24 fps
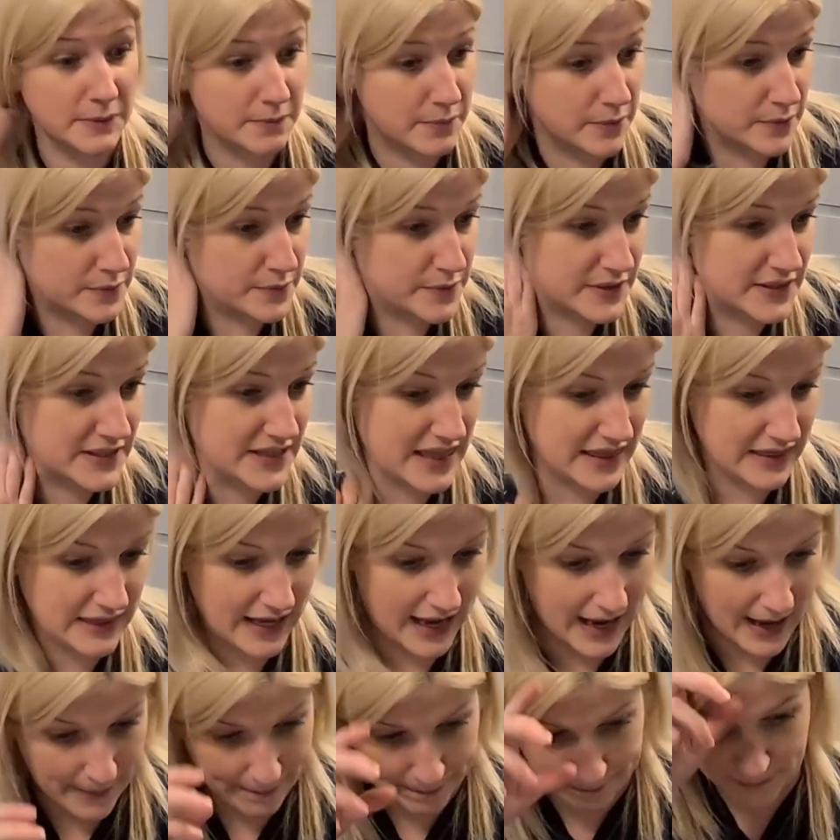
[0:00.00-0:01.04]
people's
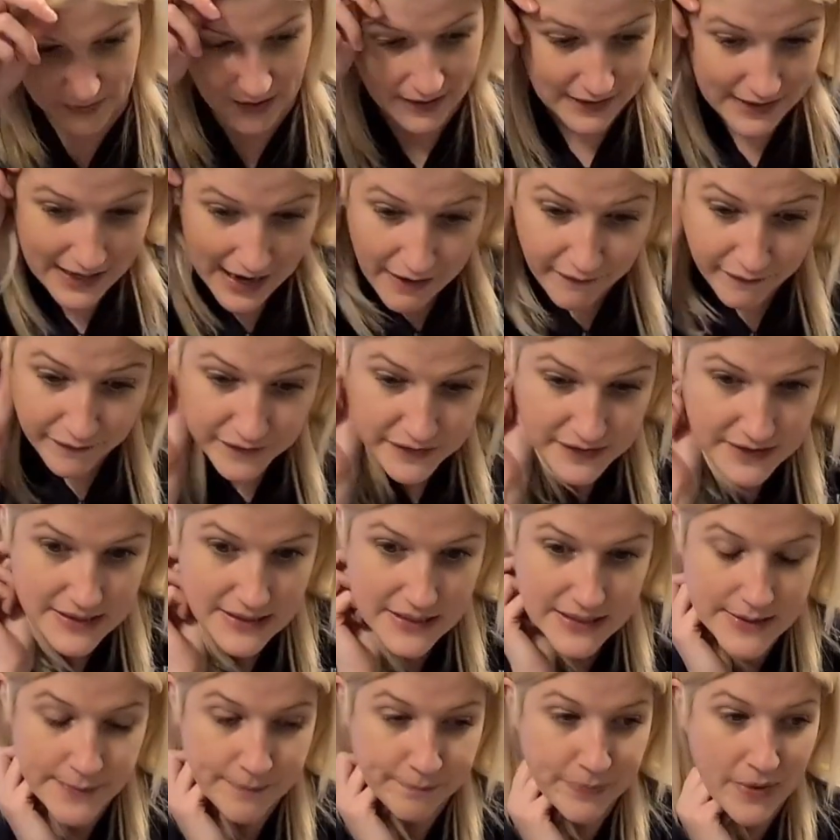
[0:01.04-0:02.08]
um,
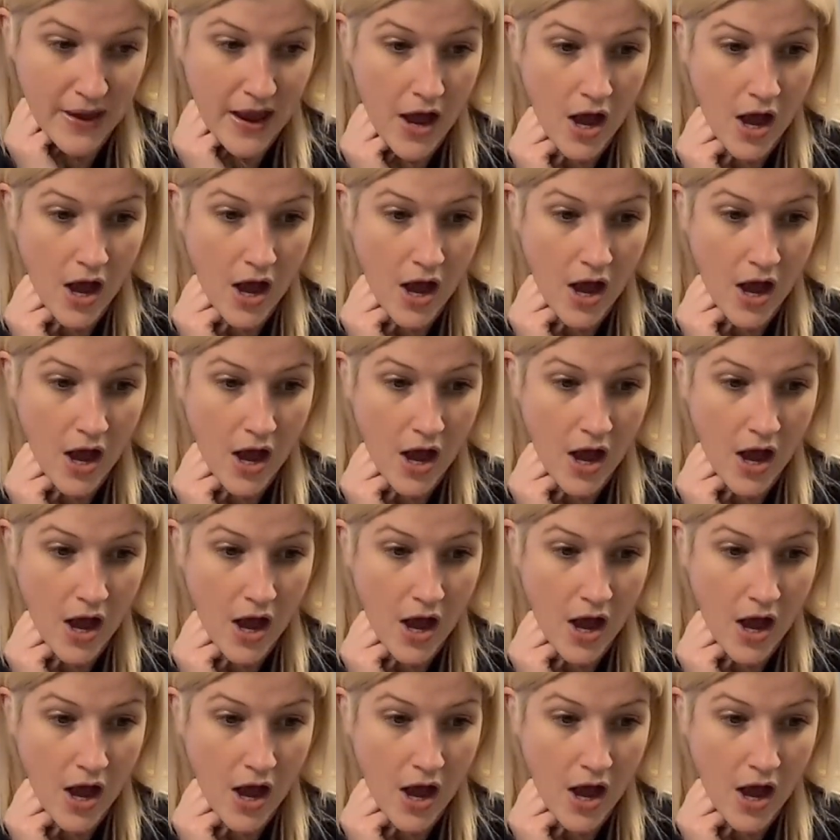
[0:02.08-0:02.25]
gifts.